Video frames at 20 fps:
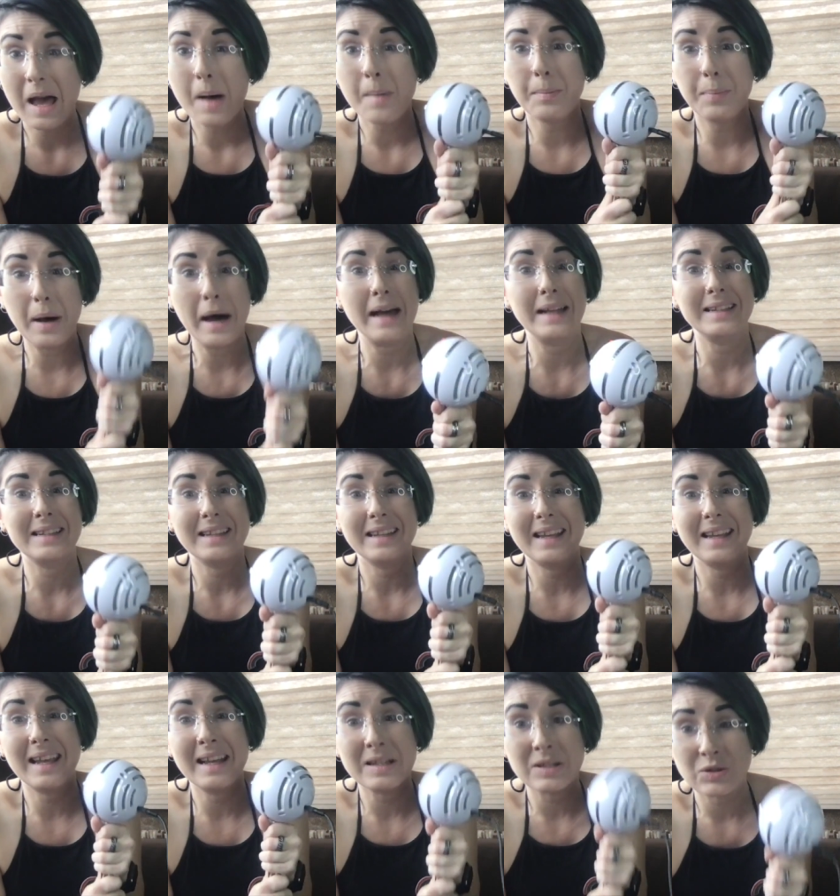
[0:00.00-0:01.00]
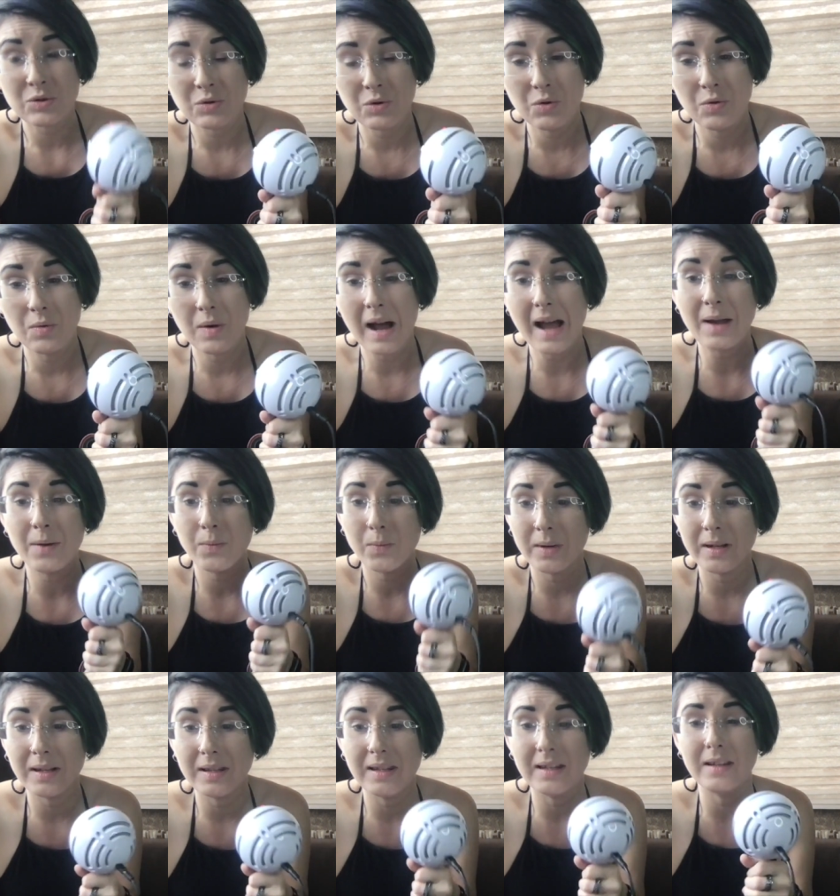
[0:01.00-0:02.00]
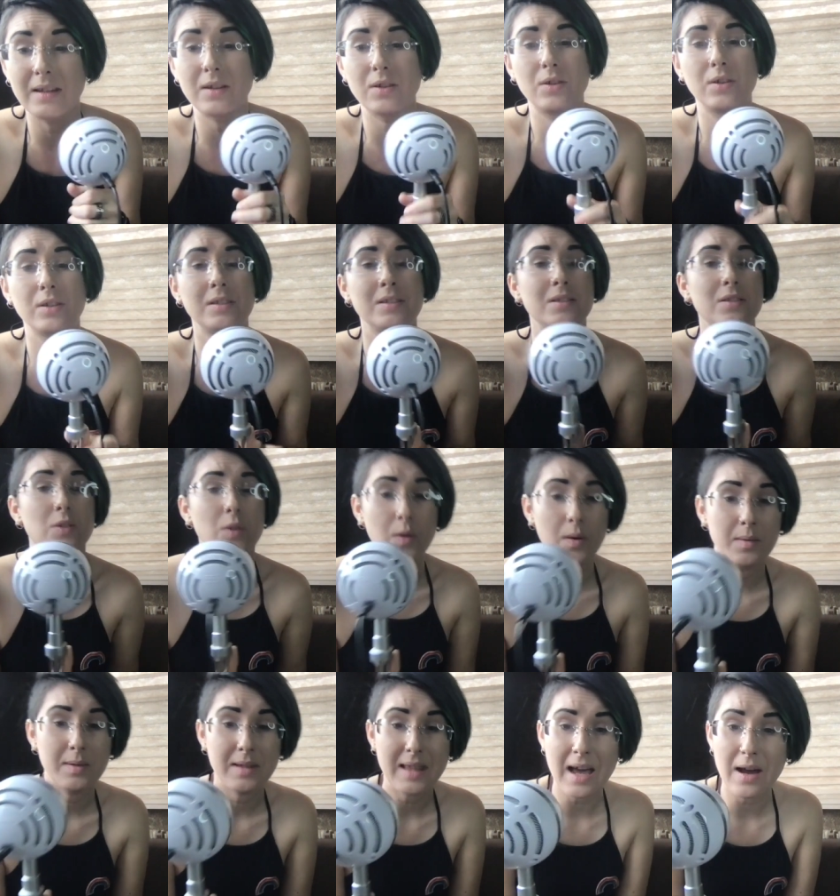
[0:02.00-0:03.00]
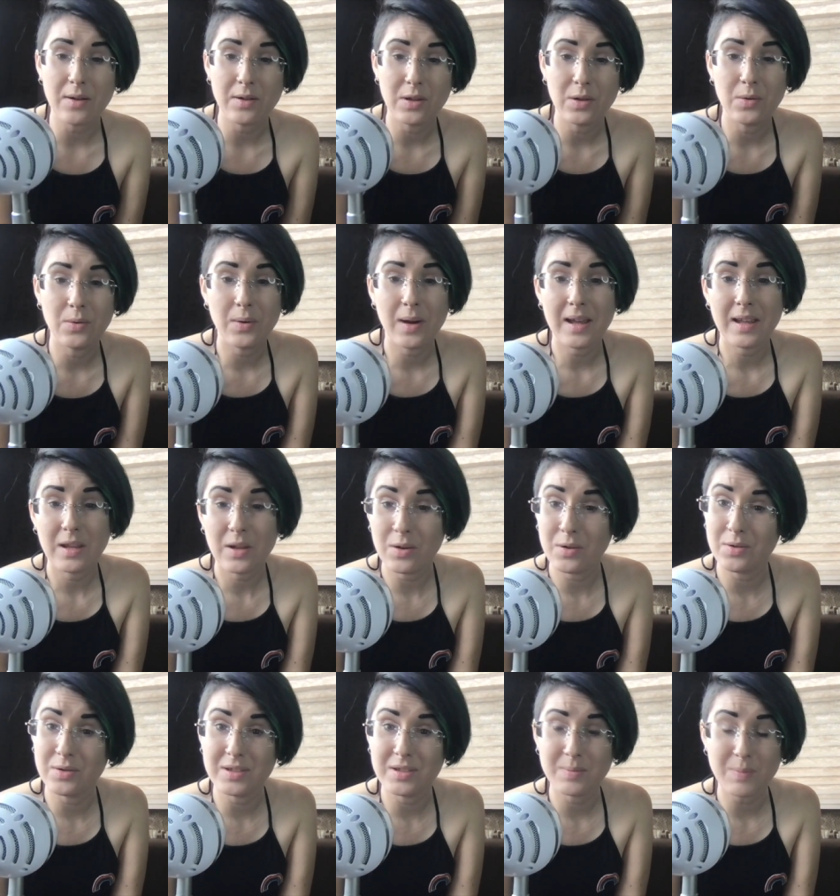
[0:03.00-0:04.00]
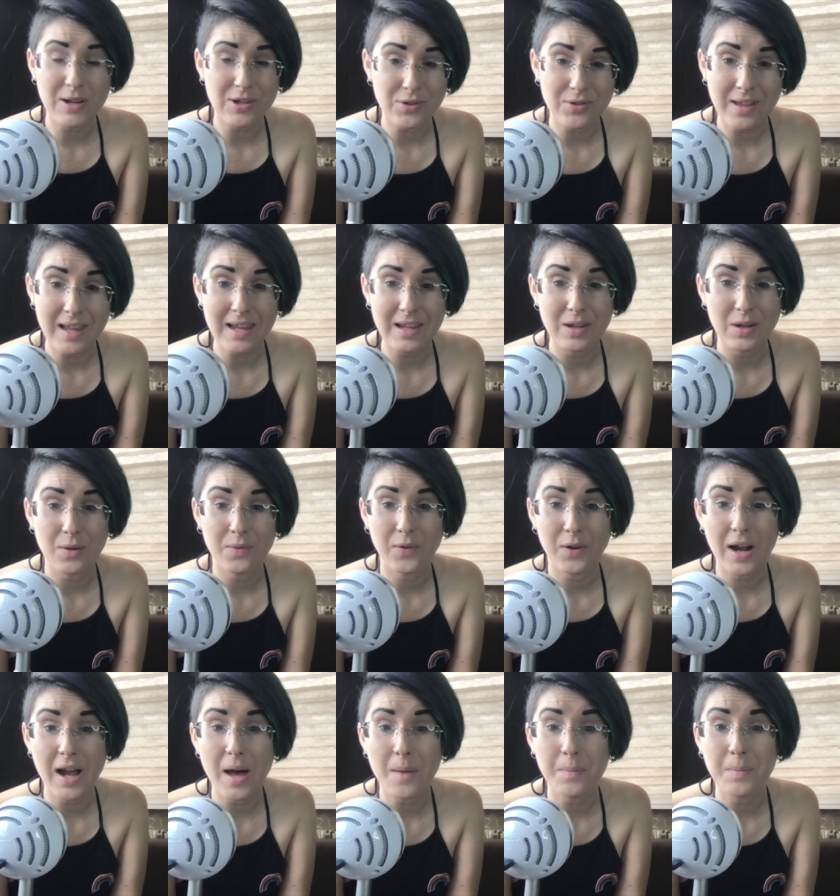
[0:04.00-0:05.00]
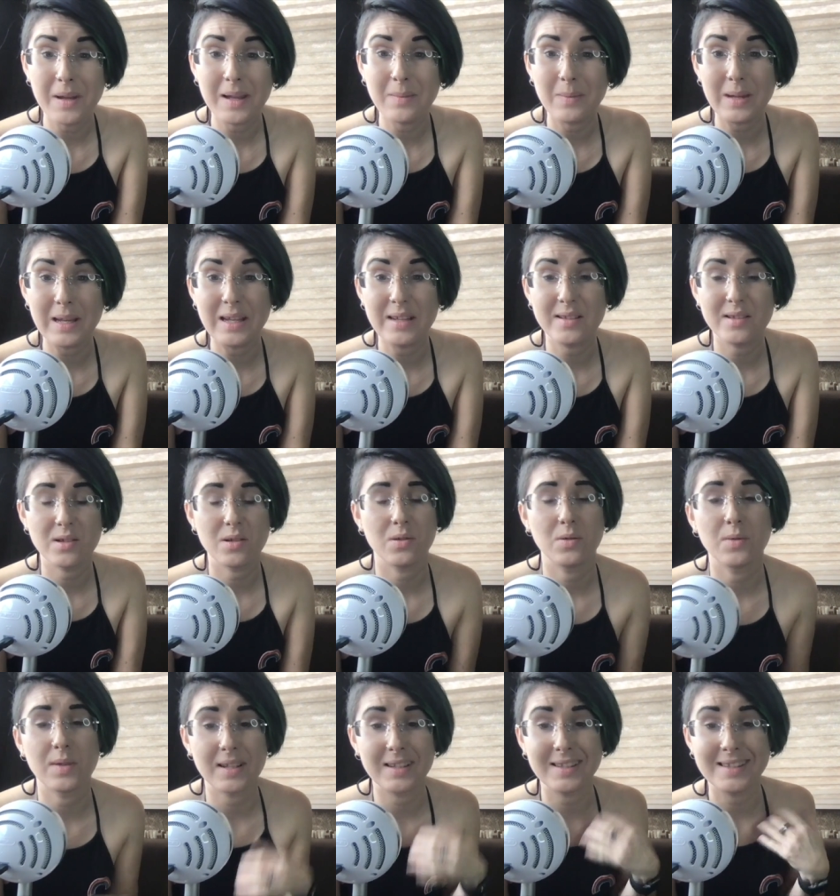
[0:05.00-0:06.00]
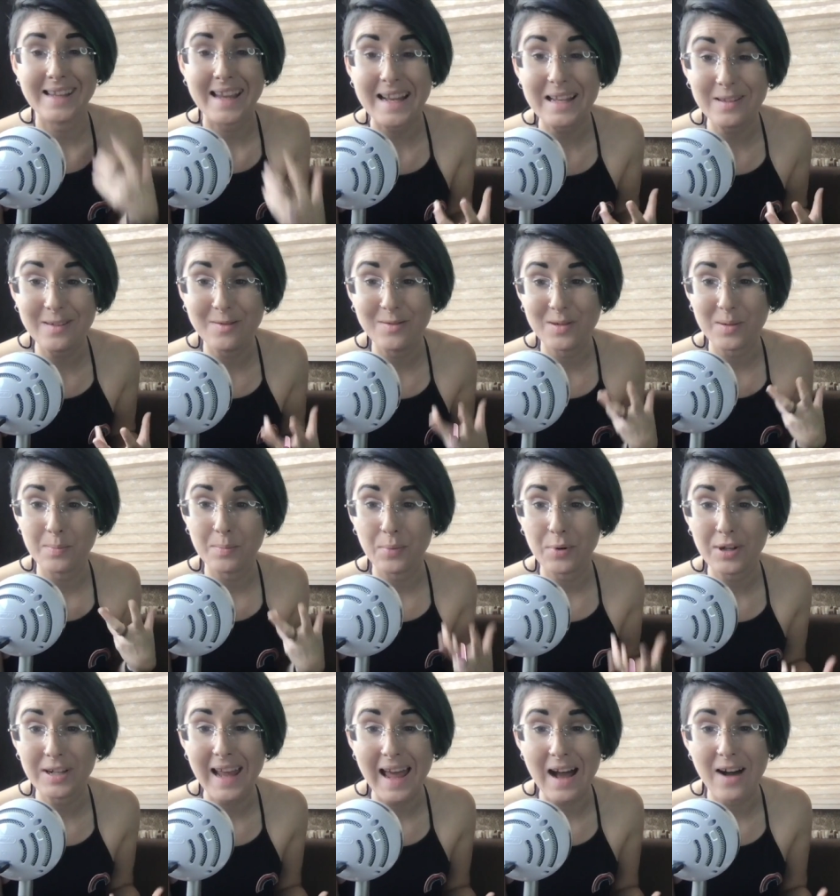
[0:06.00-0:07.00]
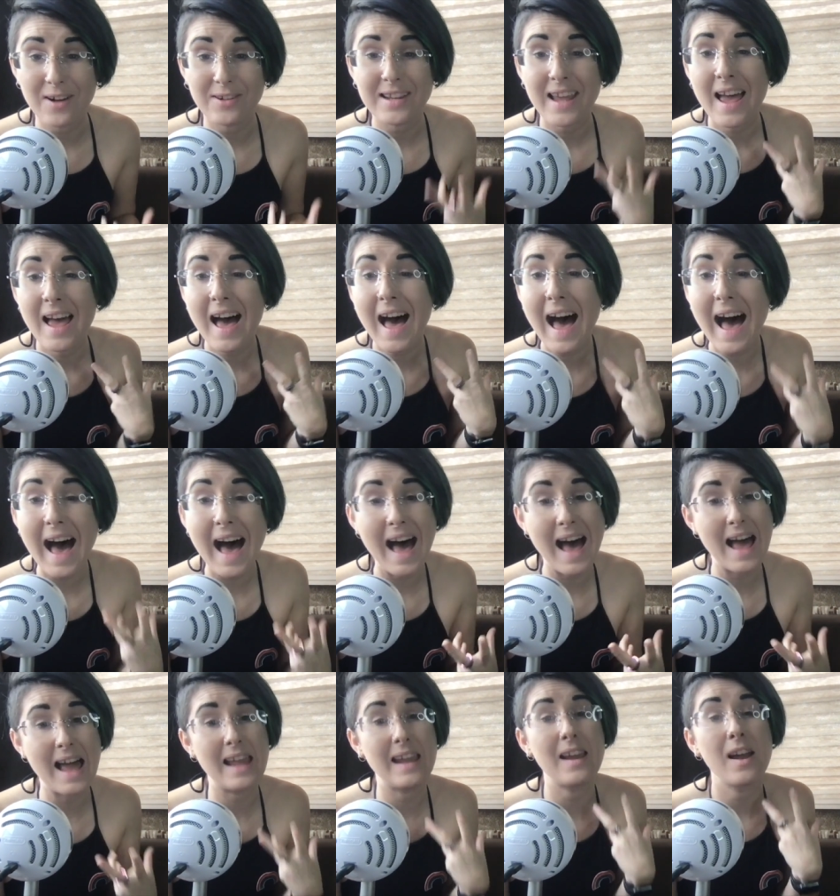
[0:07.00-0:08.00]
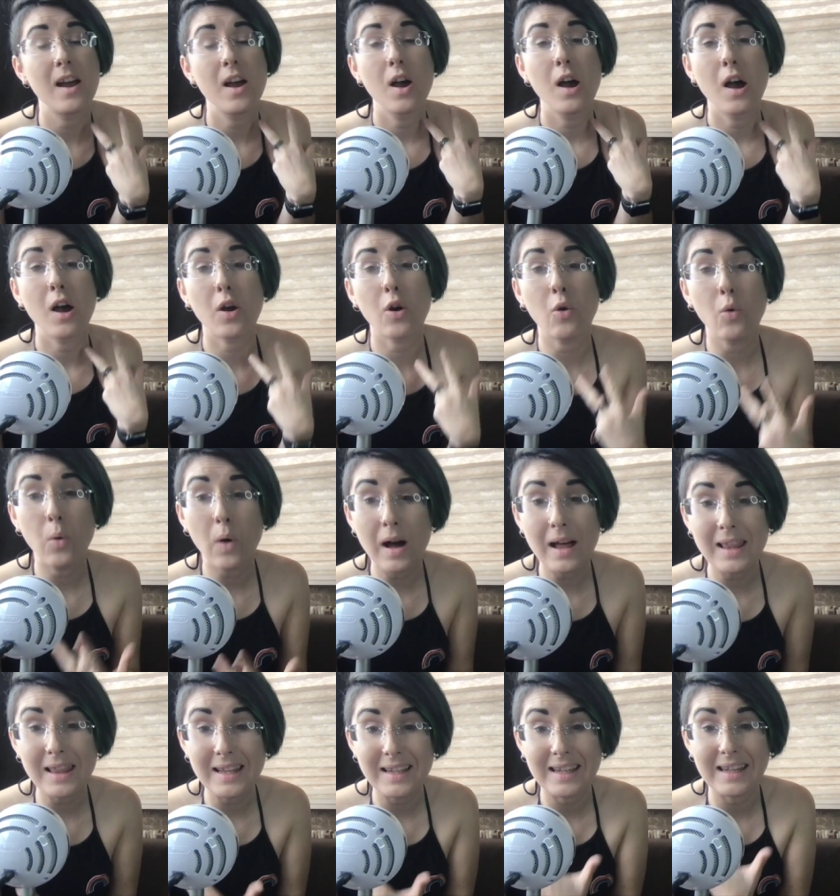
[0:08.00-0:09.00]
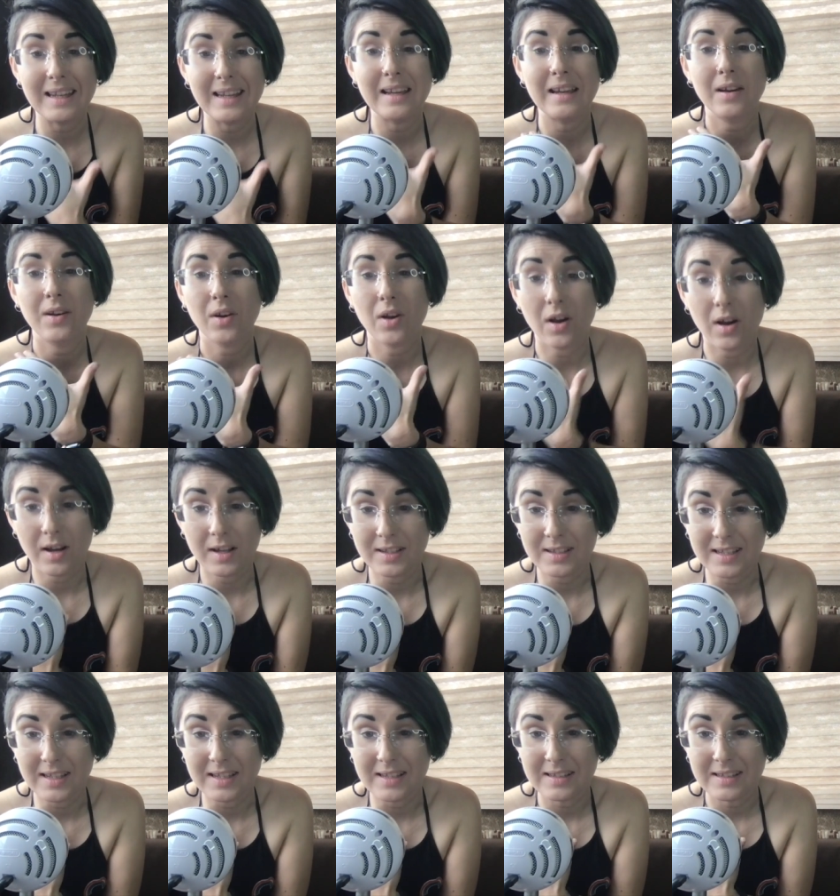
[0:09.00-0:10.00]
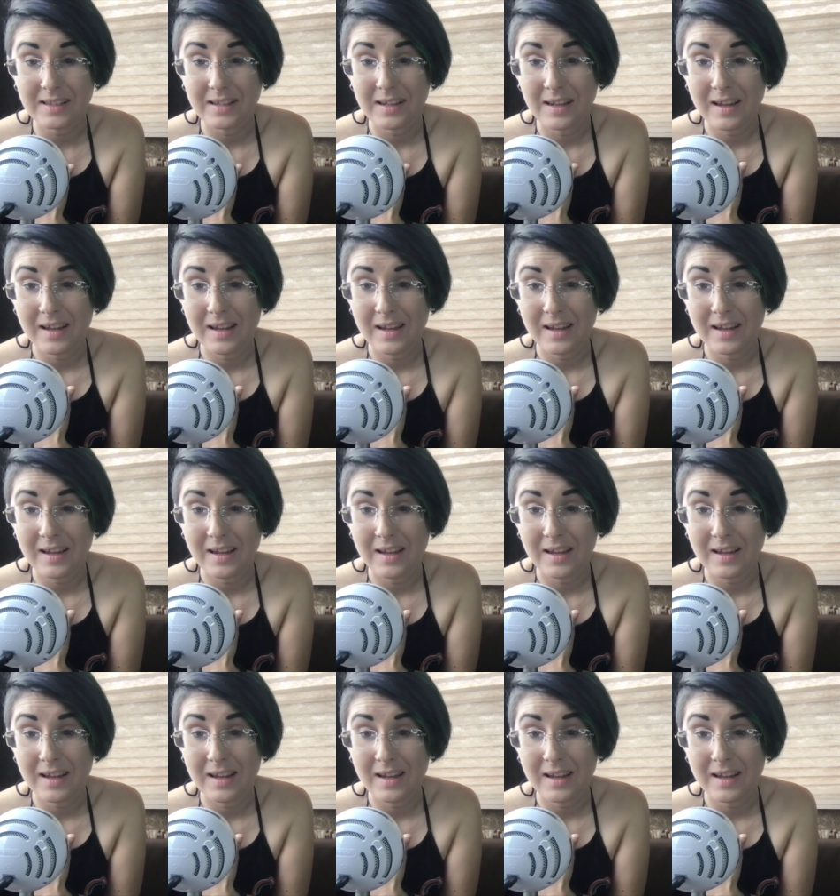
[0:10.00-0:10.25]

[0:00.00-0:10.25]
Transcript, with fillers: But it's true. I really couldn't do it without you. A huge special thank you for helping me to continue to put out high quality content.